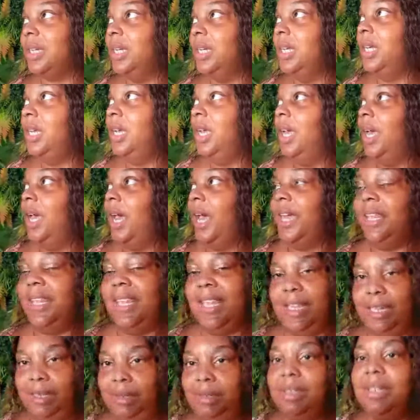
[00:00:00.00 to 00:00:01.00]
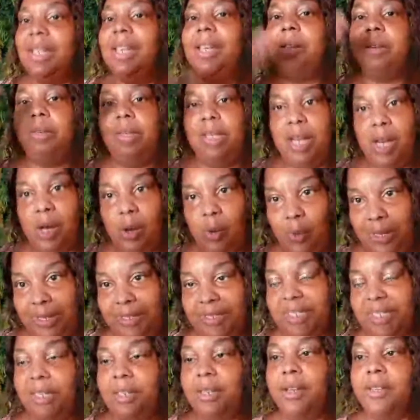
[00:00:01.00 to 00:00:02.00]
and then now it's
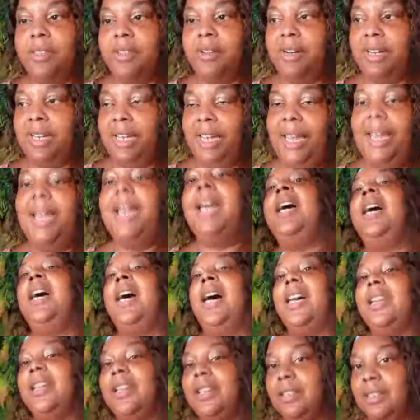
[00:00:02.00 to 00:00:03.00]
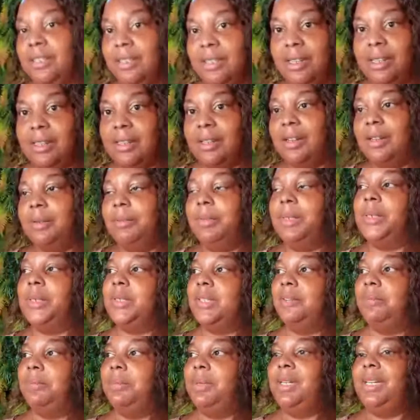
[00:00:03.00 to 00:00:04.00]
another day and another amount of
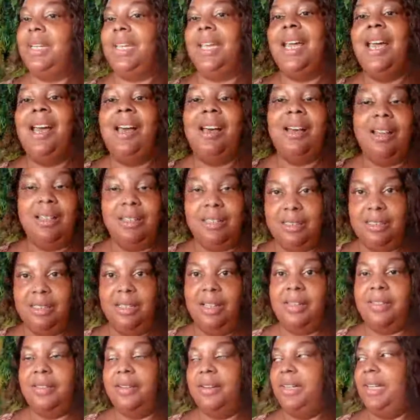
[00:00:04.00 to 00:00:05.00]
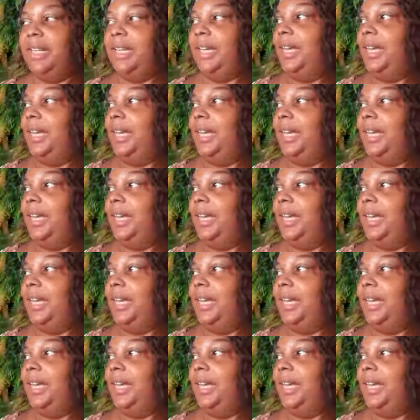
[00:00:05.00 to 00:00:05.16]
money on another day.